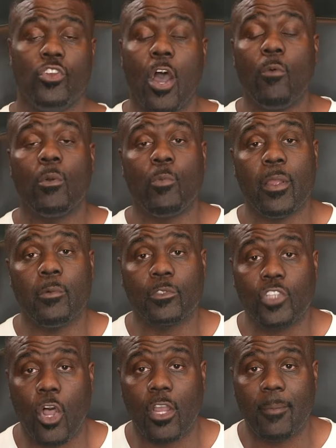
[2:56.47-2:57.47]
know when we will
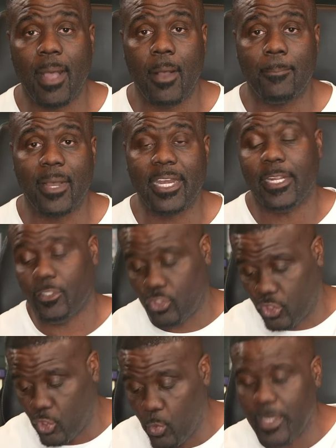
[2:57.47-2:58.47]
talk about money?
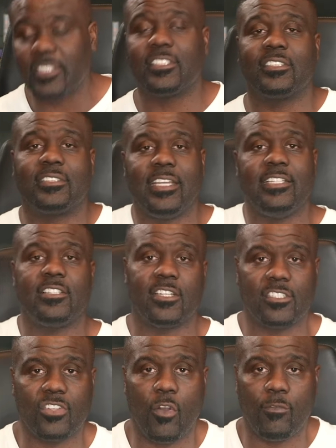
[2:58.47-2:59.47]
Soon as the season
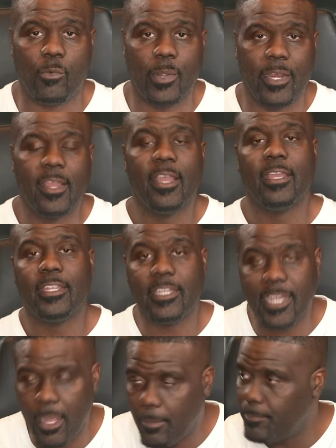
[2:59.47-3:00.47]
is over with.
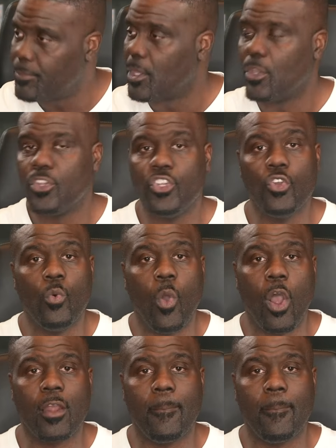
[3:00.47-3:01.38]
Yep, you are